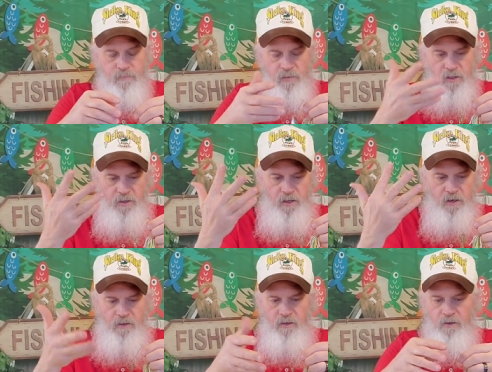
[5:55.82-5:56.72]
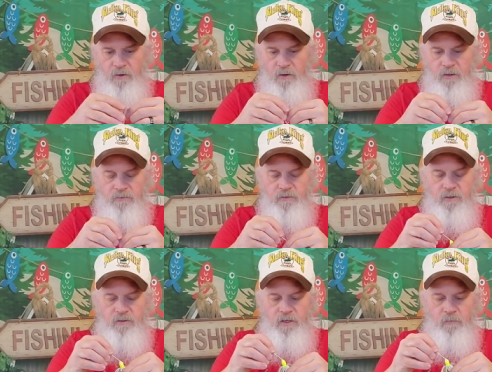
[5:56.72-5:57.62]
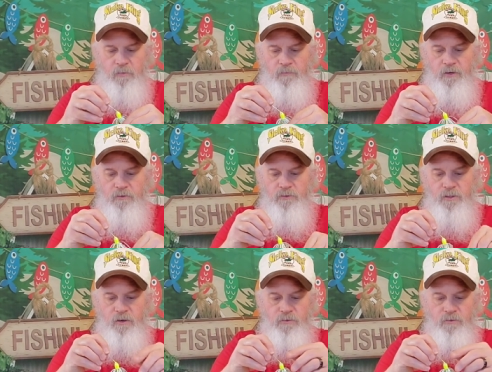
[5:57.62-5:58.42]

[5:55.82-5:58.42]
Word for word: Again, you know, like I said a couple of videos ago,